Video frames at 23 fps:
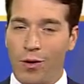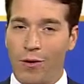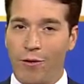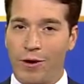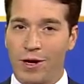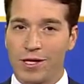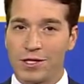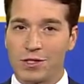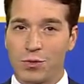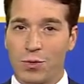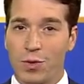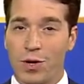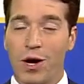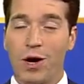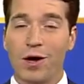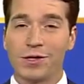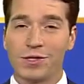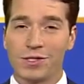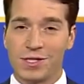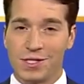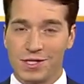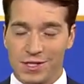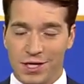worries, we
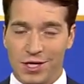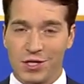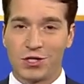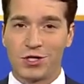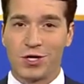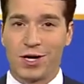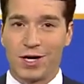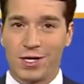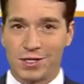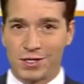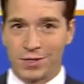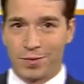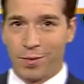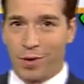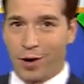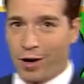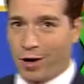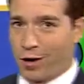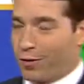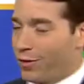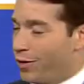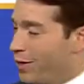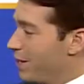all see sunshine
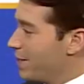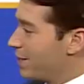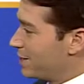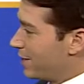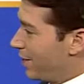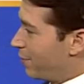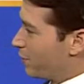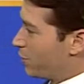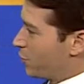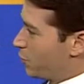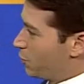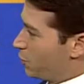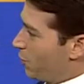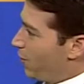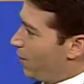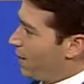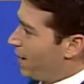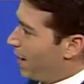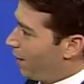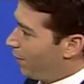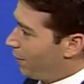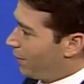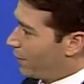tomorrow. Temperatures
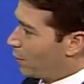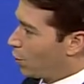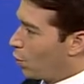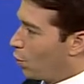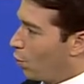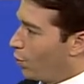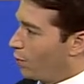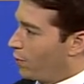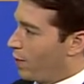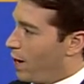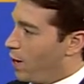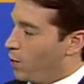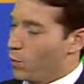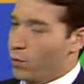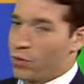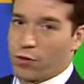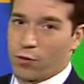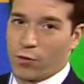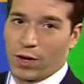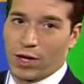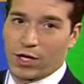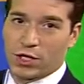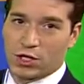right now, they cool down with
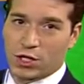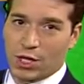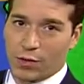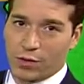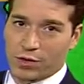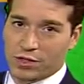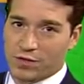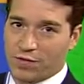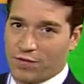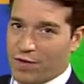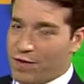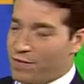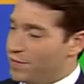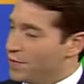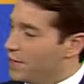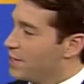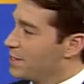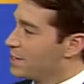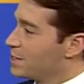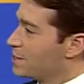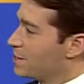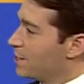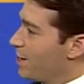the rain showers
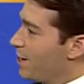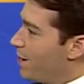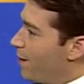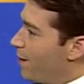50s,